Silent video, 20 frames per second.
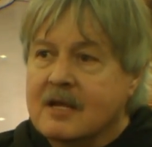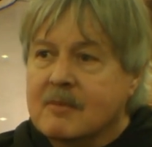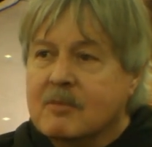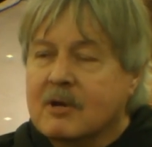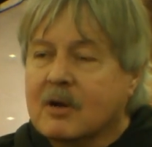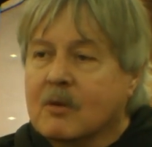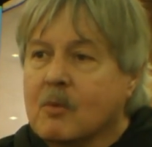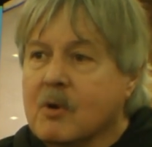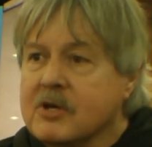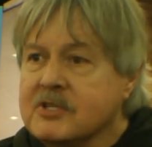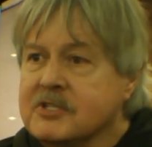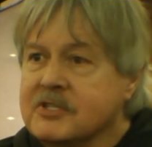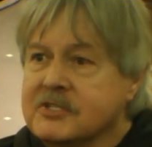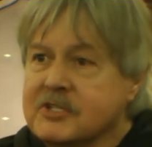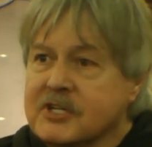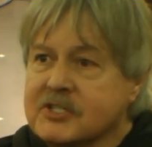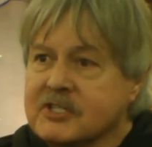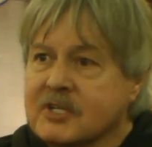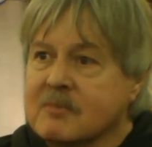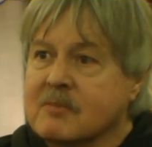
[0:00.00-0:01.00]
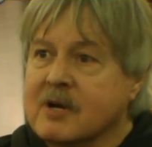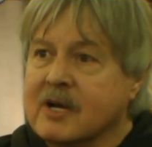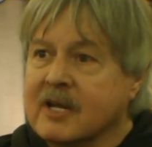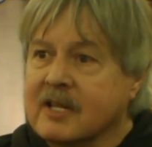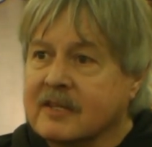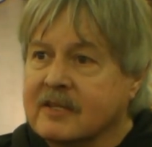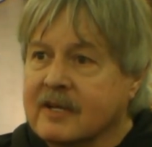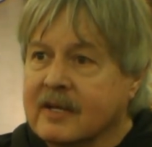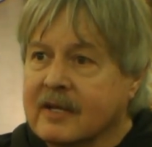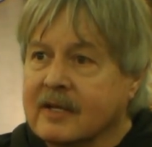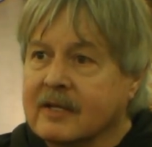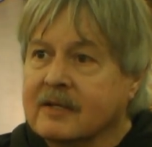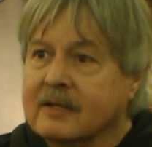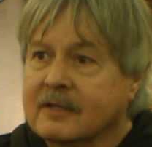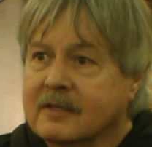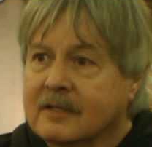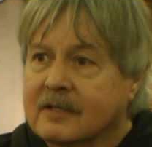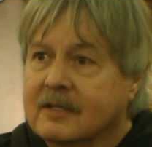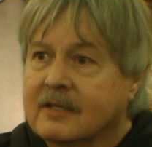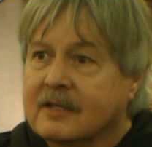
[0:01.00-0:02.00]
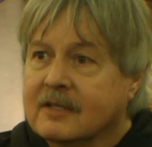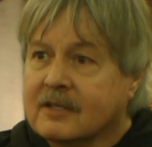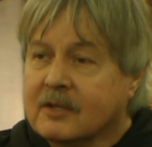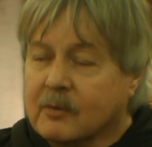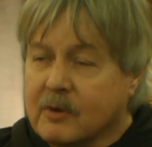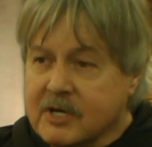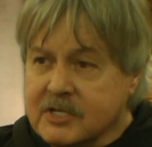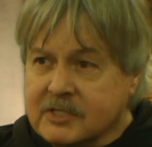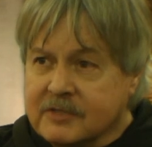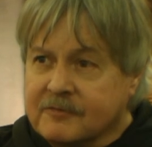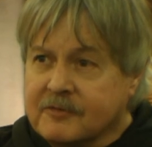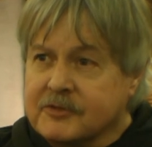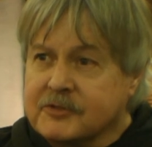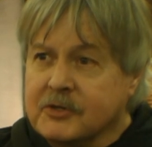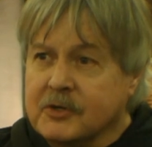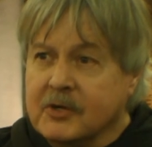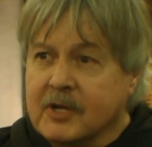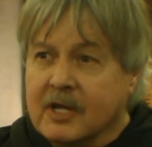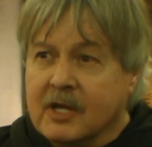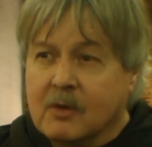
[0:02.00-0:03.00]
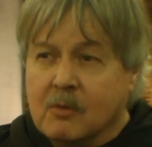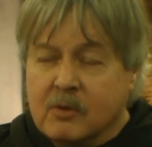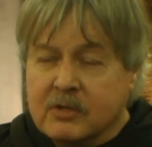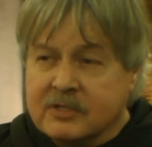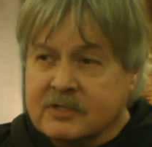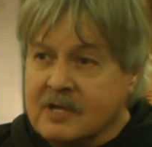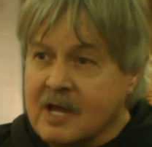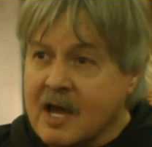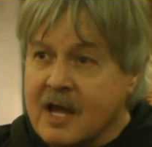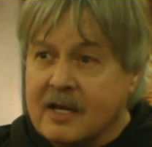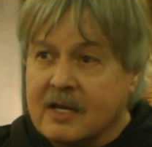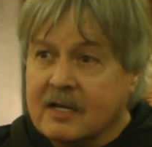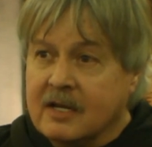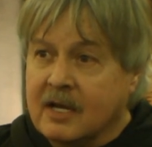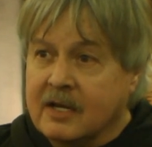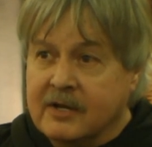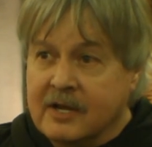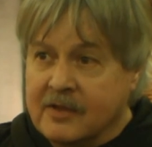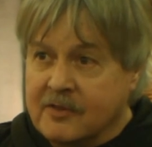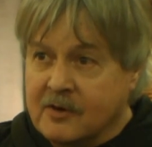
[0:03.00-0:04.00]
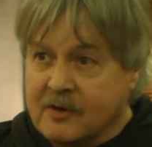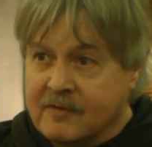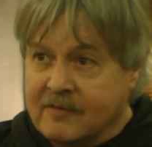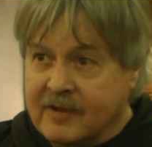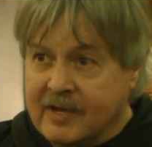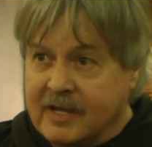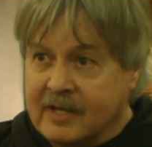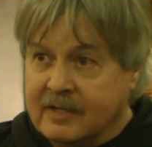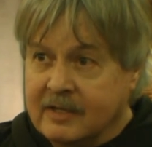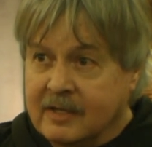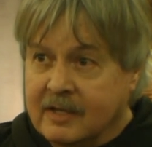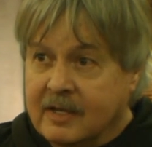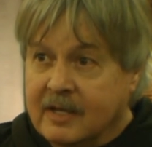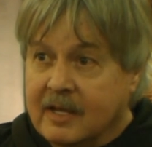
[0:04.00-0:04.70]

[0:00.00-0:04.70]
But it wasn't just the money thing. The reason for Tunica was not another event.